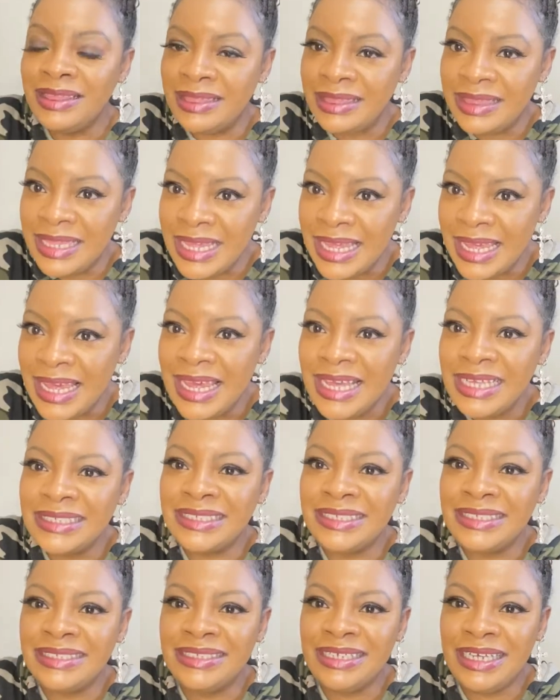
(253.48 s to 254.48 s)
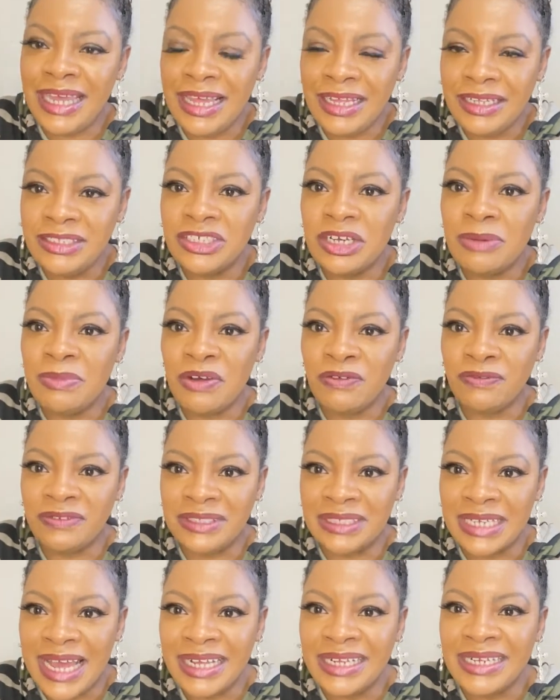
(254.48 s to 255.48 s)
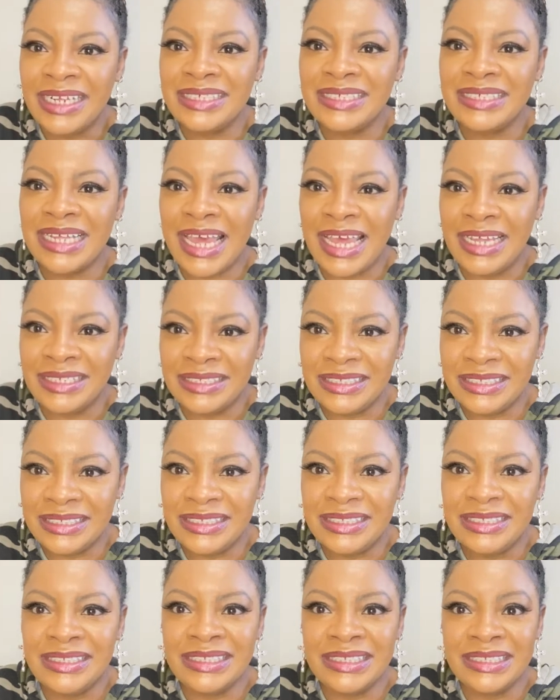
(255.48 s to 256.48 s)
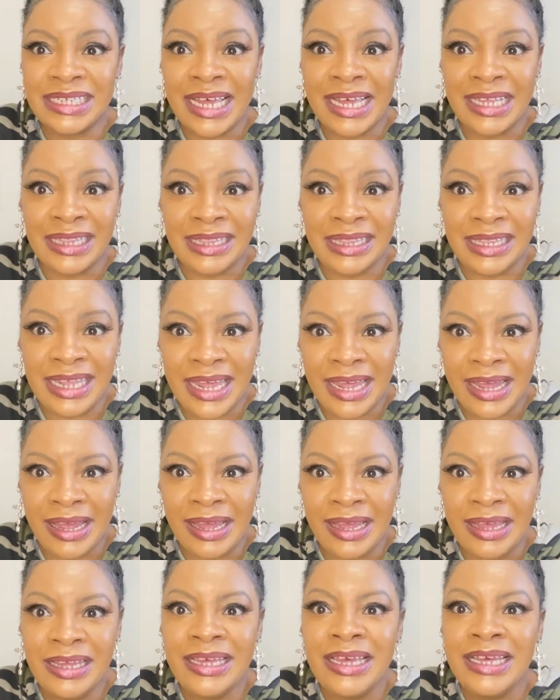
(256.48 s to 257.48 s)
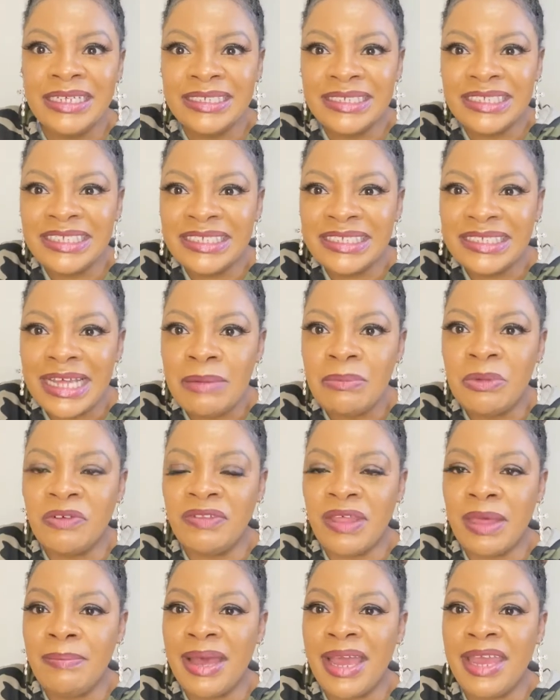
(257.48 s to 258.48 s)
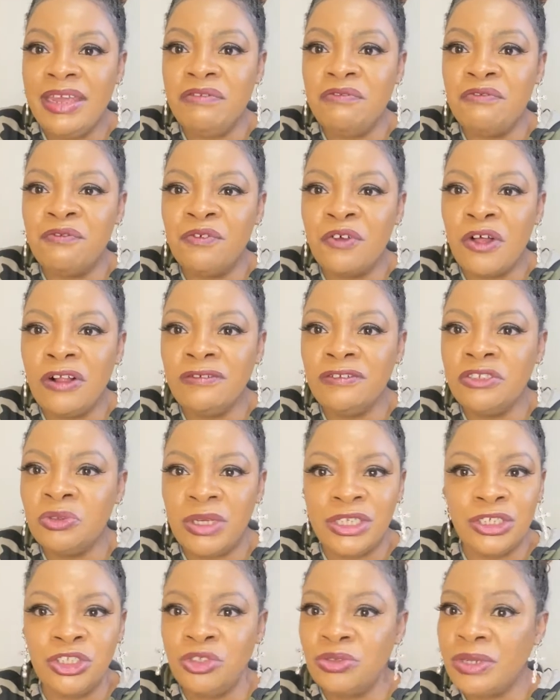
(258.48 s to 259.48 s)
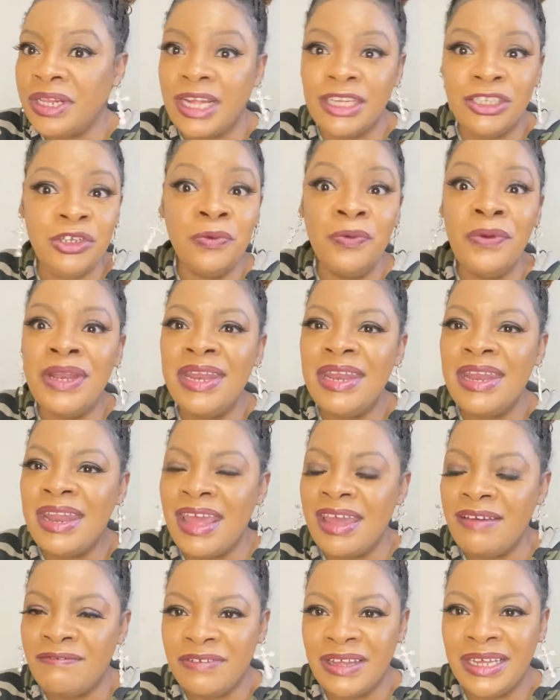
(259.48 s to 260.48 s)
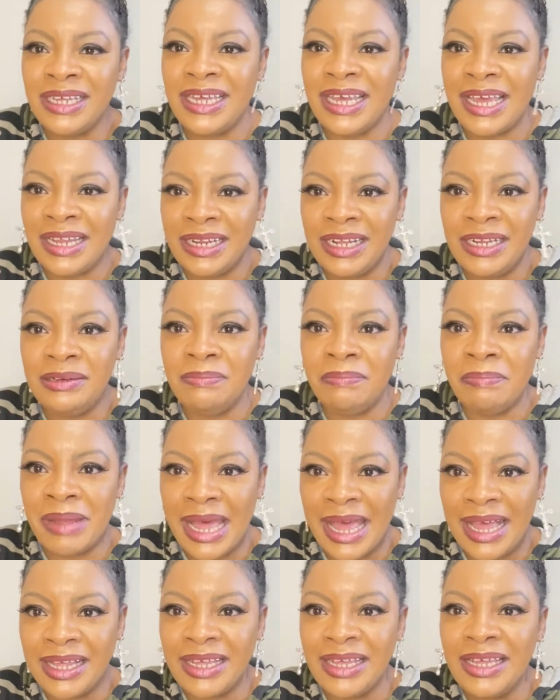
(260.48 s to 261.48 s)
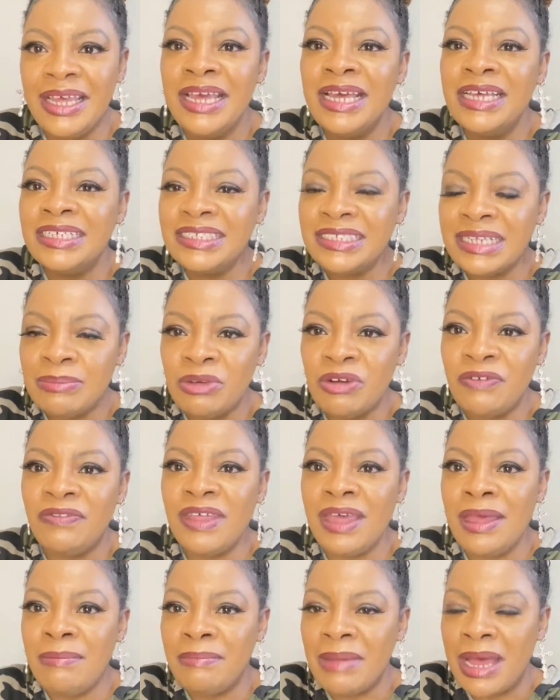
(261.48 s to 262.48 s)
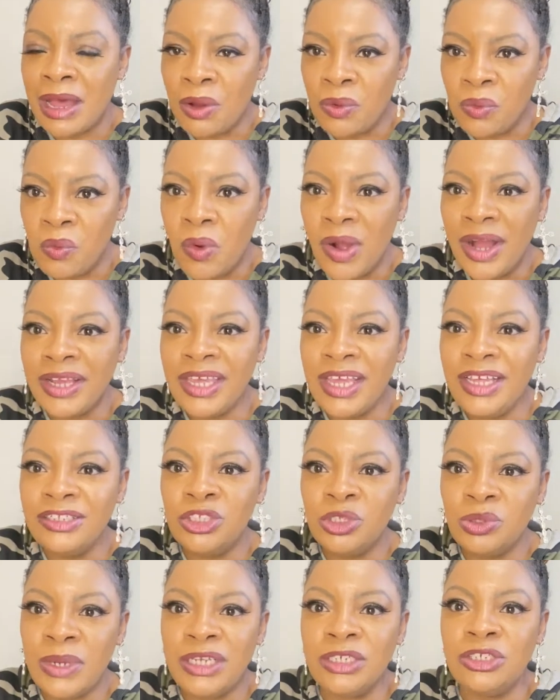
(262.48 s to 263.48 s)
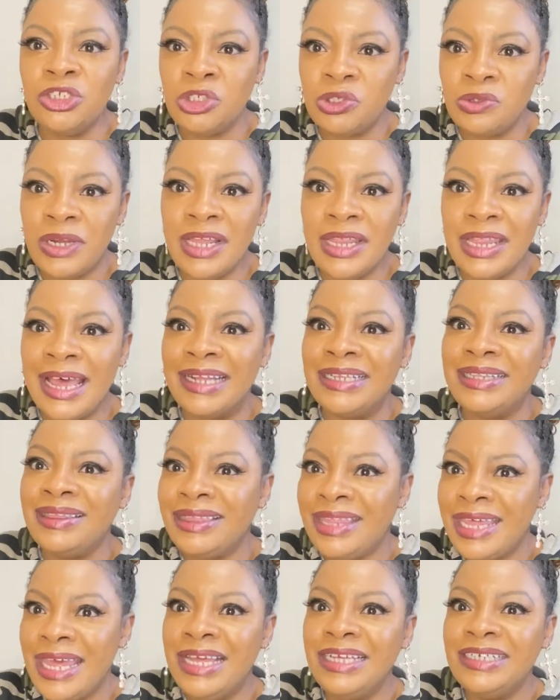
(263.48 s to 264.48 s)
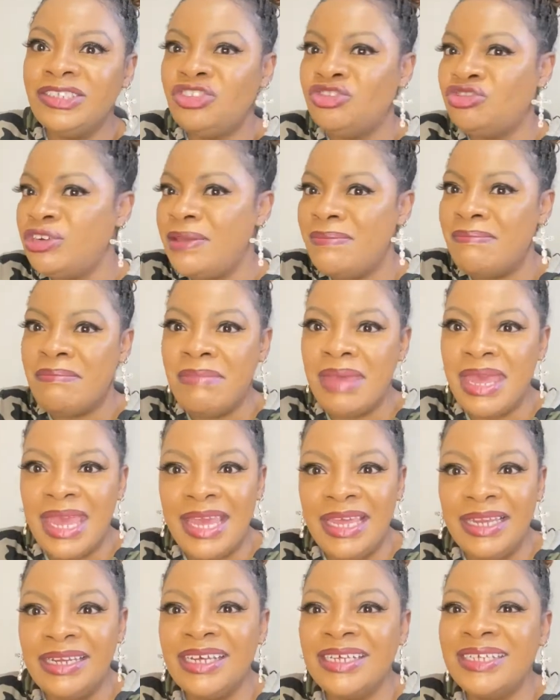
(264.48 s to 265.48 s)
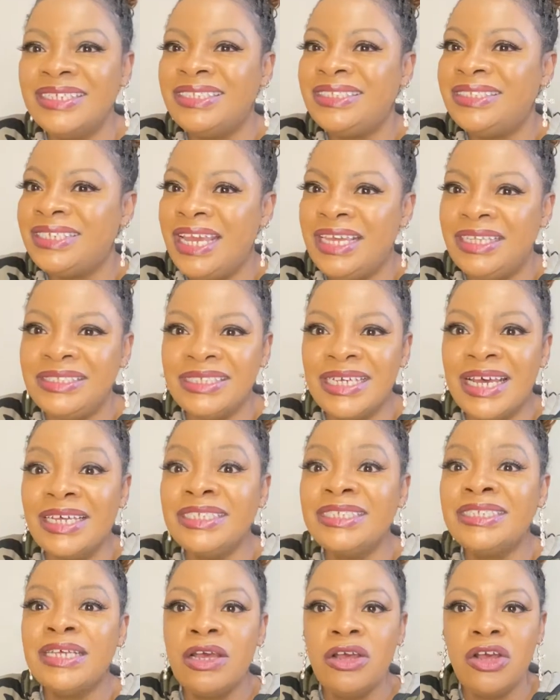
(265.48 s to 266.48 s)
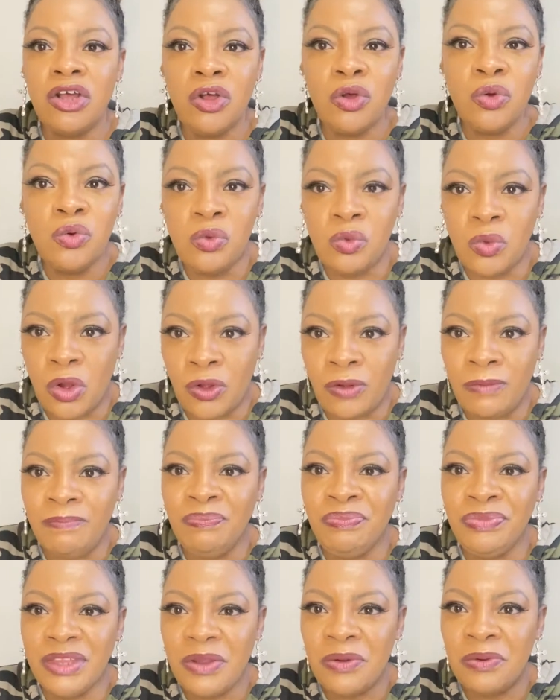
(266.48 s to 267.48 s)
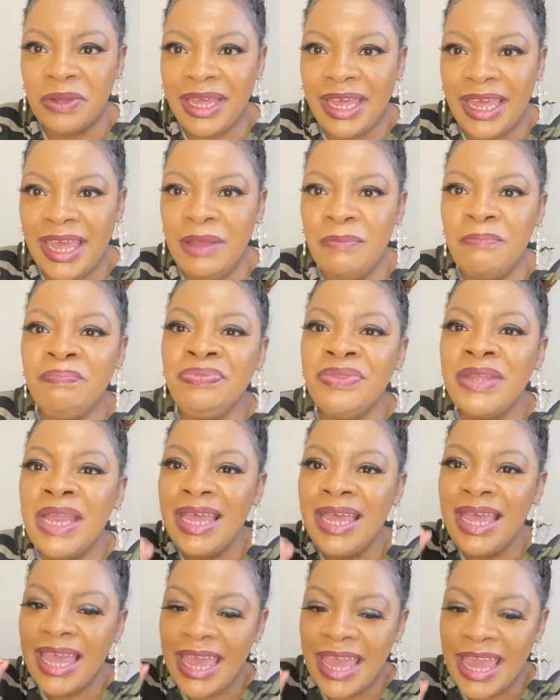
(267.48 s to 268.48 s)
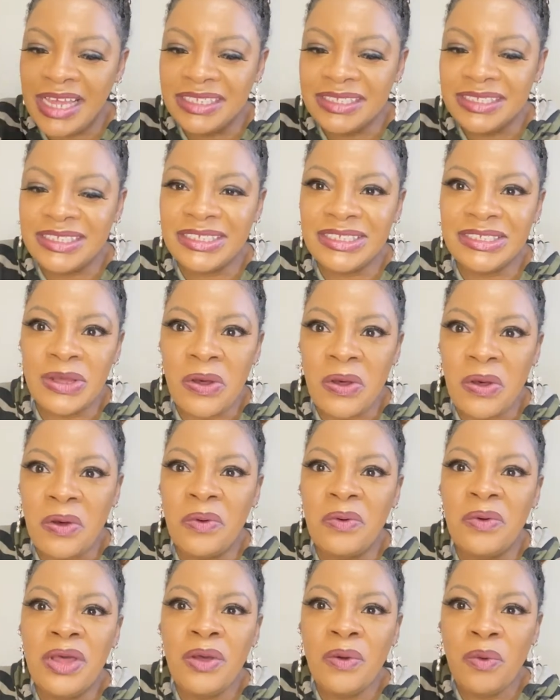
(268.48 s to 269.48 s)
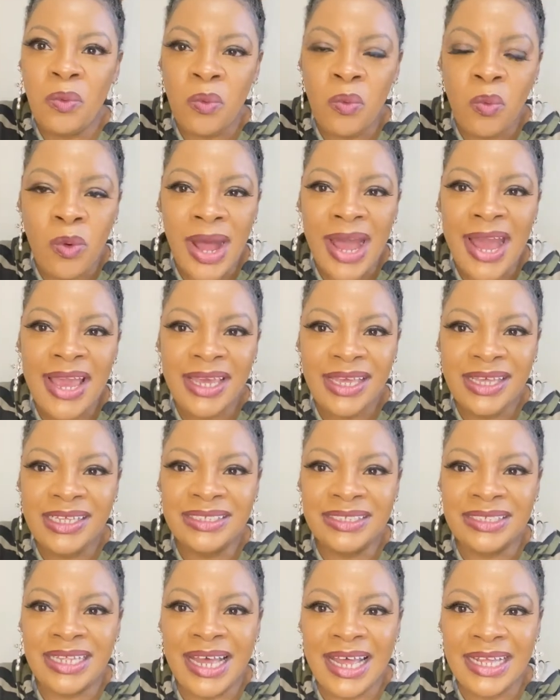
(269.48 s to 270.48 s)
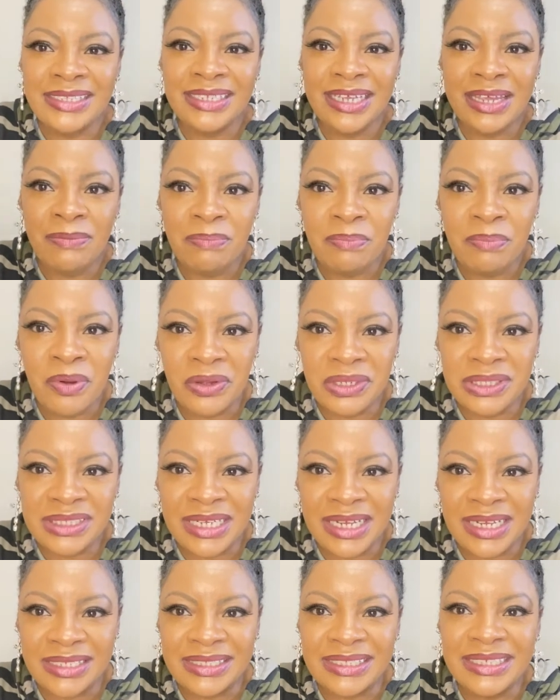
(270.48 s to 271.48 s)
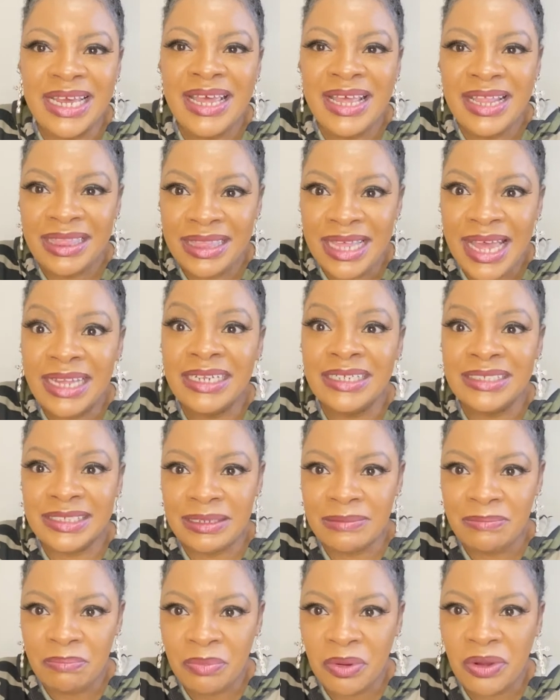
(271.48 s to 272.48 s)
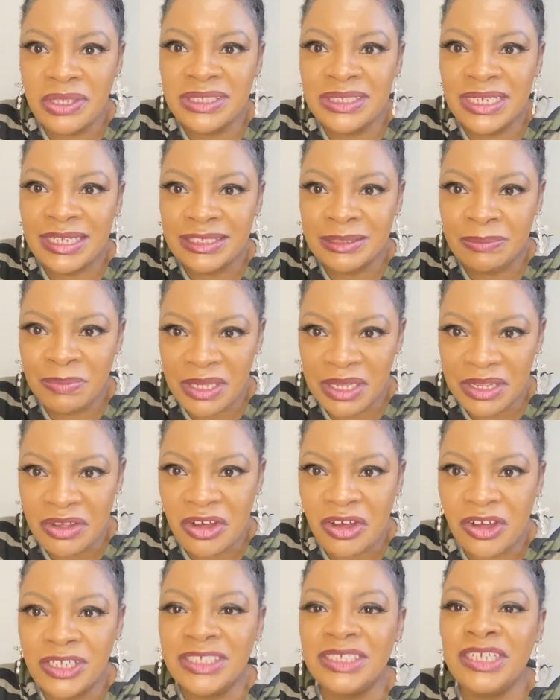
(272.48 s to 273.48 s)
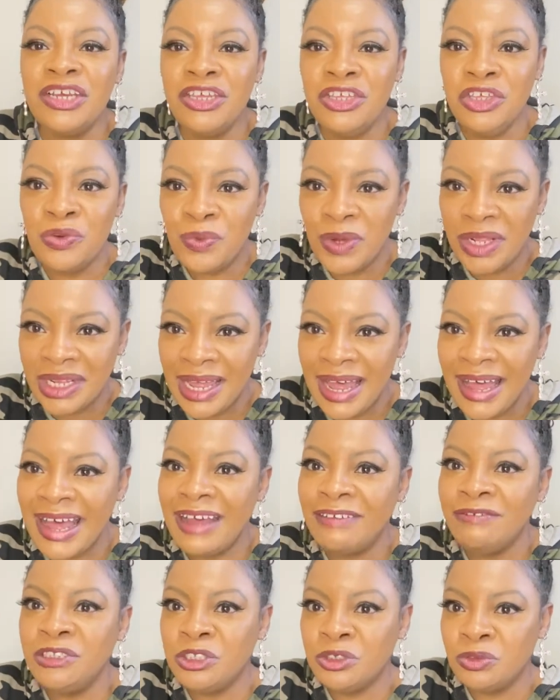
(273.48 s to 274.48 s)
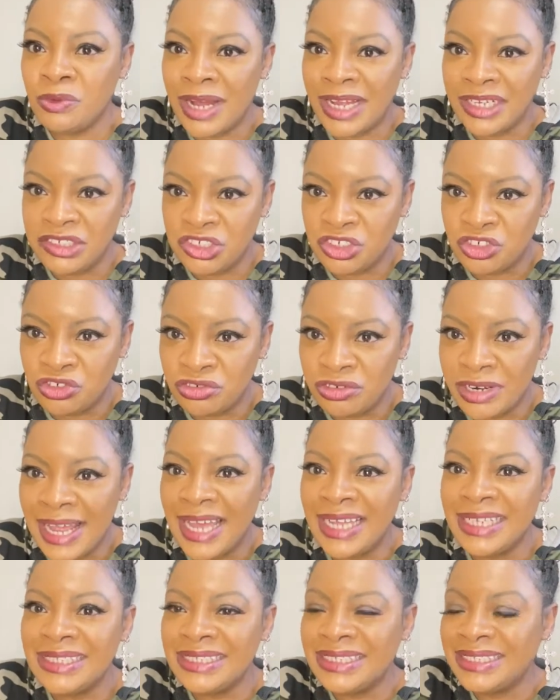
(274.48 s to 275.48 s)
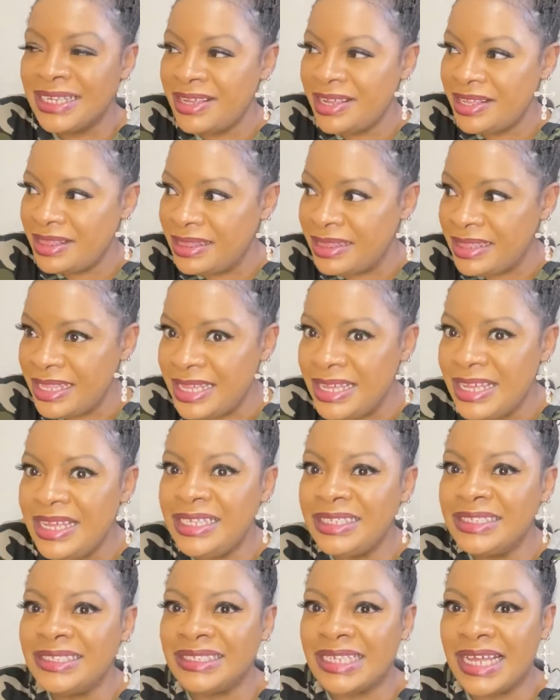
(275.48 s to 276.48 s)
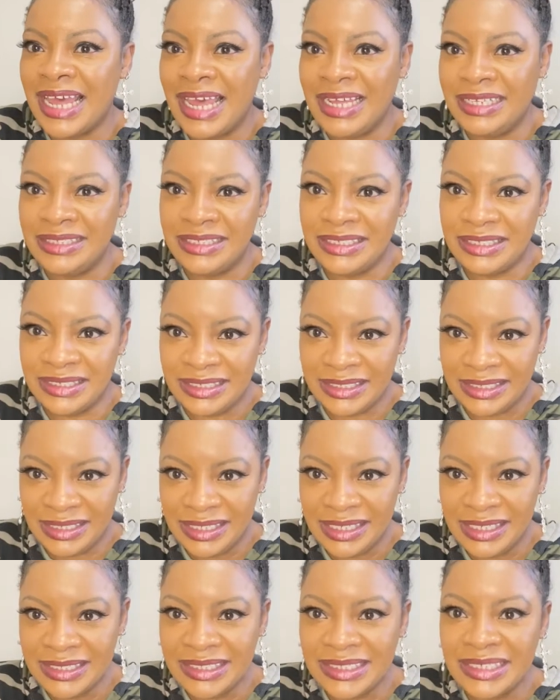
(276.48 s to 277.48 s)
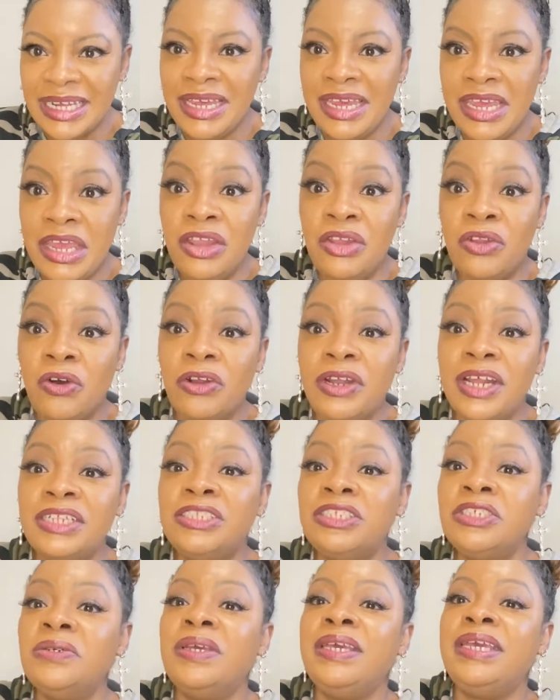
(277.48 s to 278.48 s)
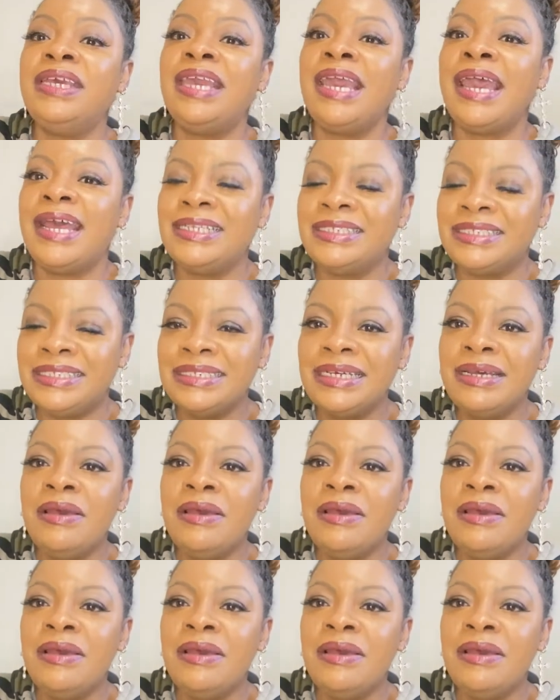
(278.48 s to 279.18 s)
these kingdom of darkness entities are there. Some of them are involved to ensure that you never get it back. Some of them are working to ensure that things remain status quo. Okay? And so, why is that important? That is important because you will have to address these entities in order to get